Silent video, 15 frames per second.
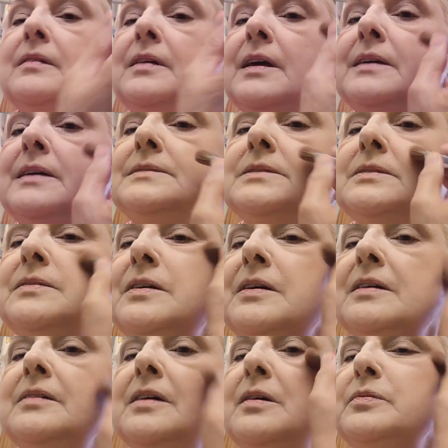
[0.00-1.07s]
Okay, so
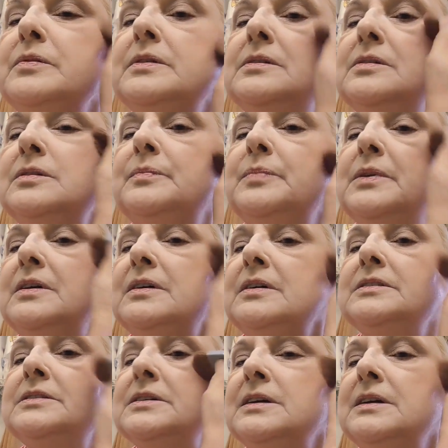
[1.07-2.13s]
there I go with a little
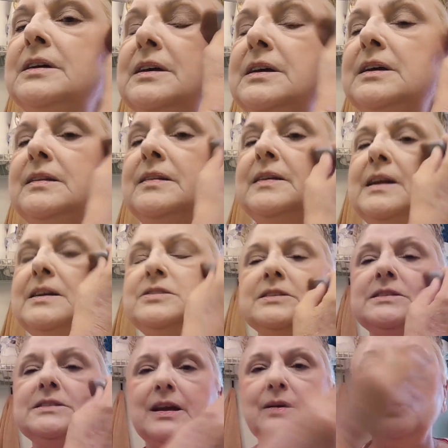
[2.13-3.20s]
blush. And then I
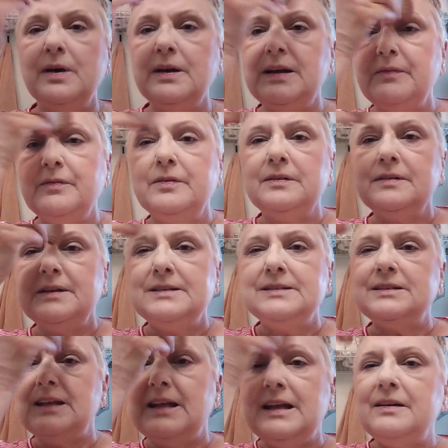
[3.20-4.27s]
just take whatever
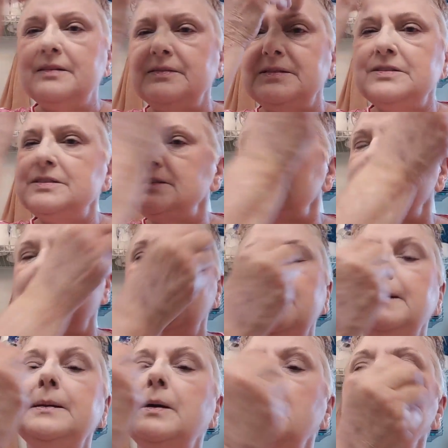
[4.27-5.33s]
is left and just
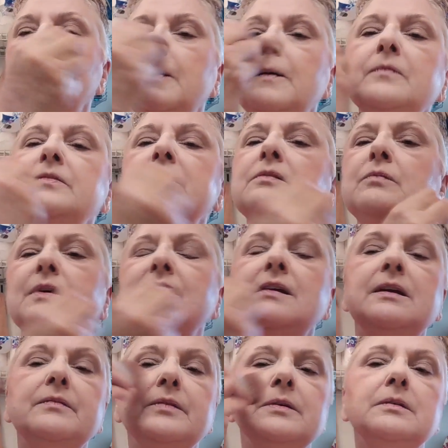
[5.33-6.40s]
kind of go over
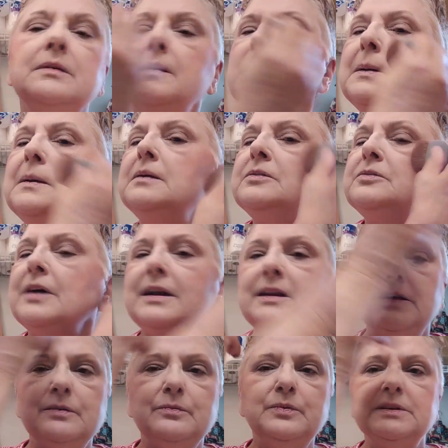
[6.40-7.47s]
whatever.
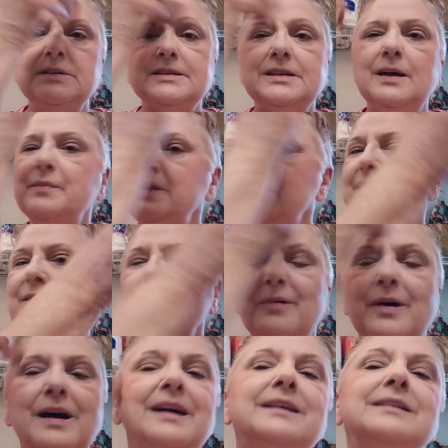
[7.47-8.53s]
Try to get rid of some of
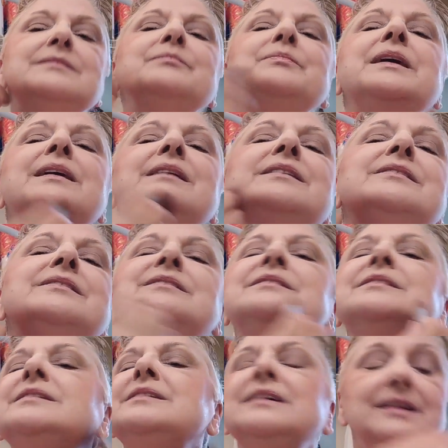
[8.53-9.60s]
that white
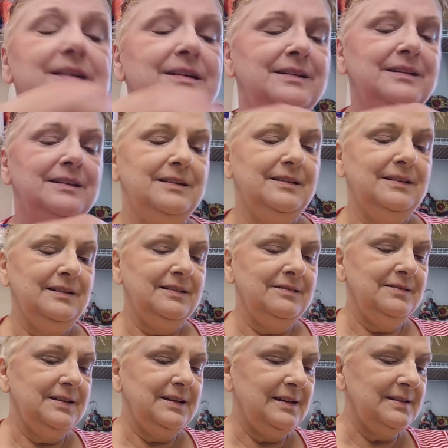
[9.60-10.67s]
powder.
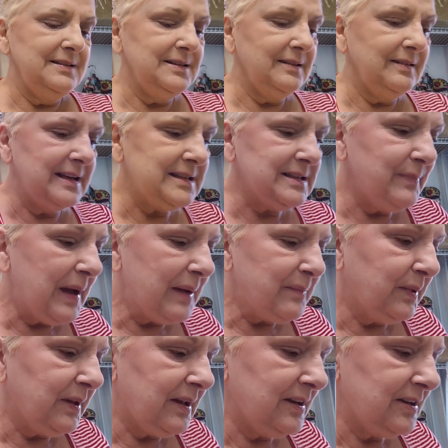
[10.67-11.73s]
Okay, so that's my